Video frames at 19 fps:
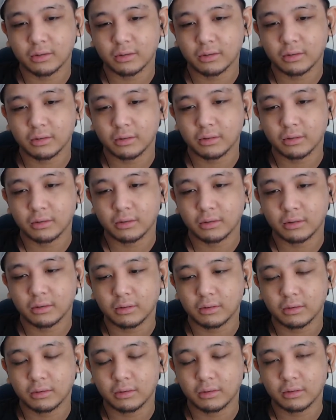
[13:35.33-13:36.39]

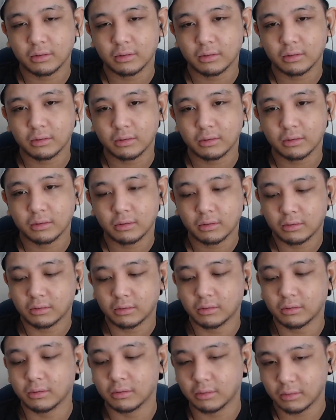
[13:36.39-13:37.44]

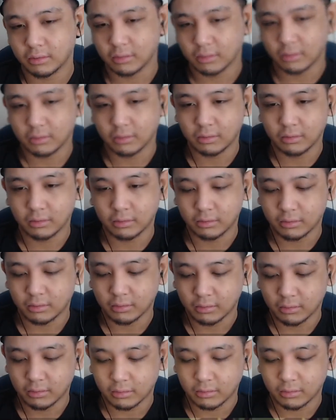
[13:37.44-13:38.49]

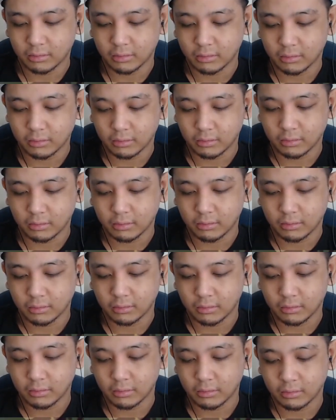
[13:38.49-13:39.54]

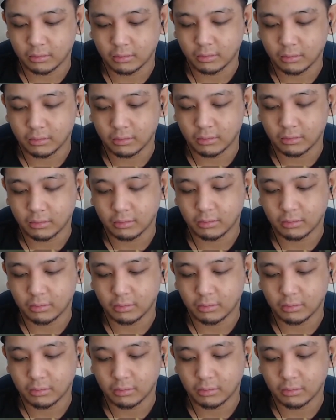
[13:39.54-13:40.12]
Nothing is said.